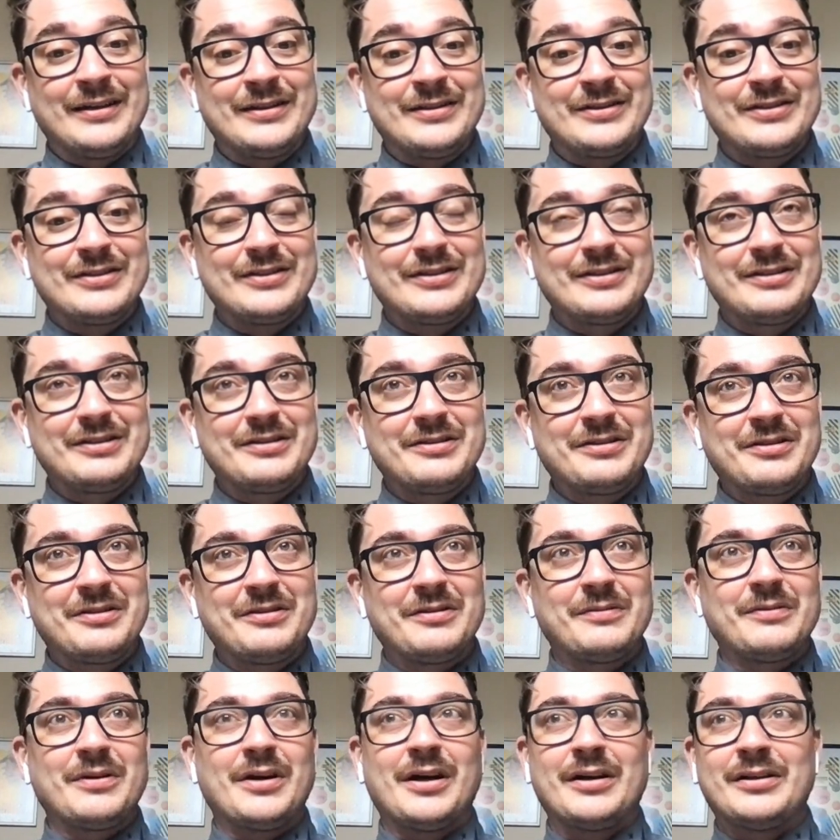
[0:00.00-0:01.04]
And
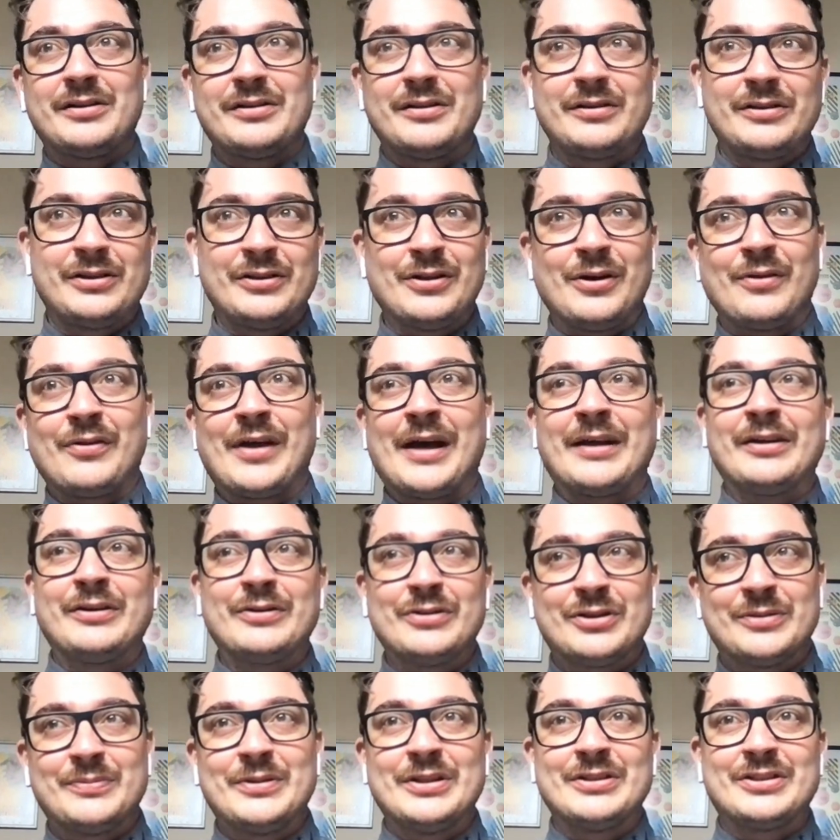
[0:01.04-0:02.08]

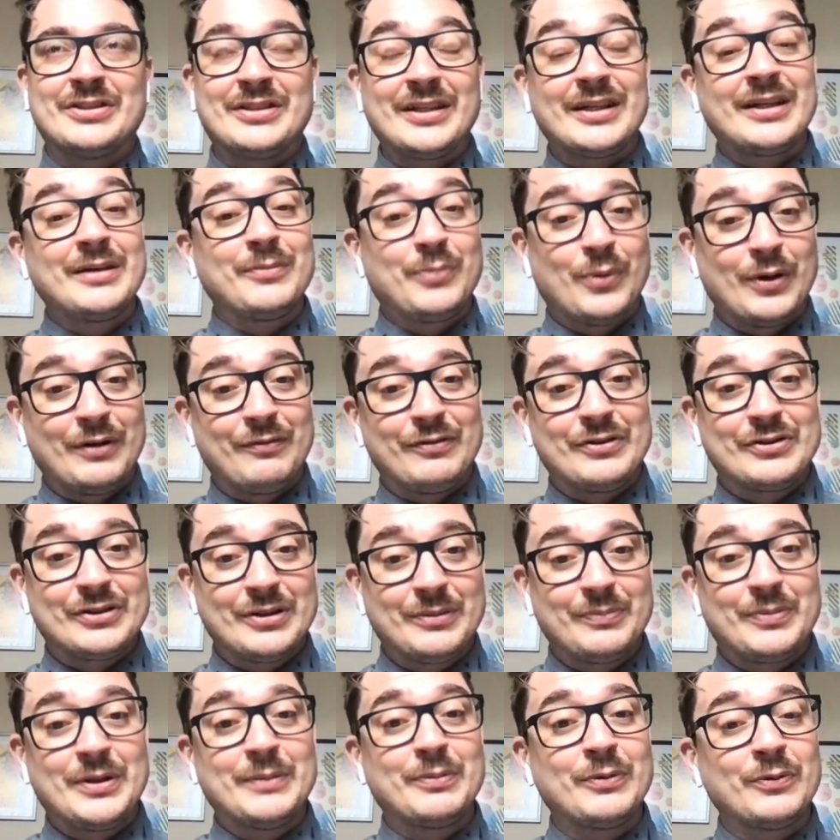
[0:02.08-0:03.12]
that used to be a sticking
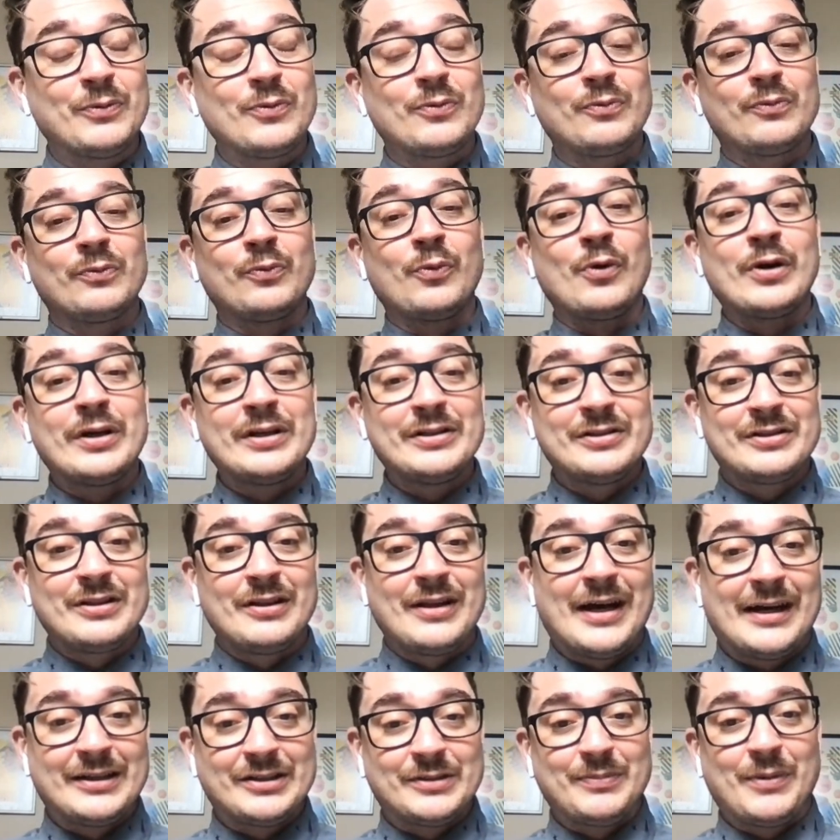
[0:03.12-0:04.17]
point for some people. What
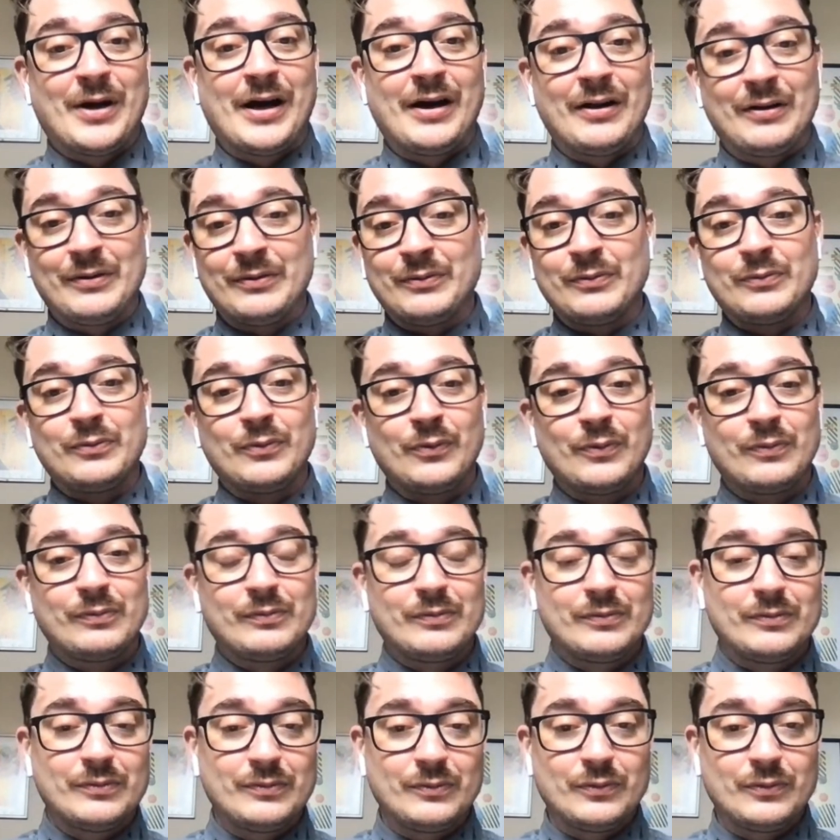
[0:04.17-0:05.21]
is the last mile, and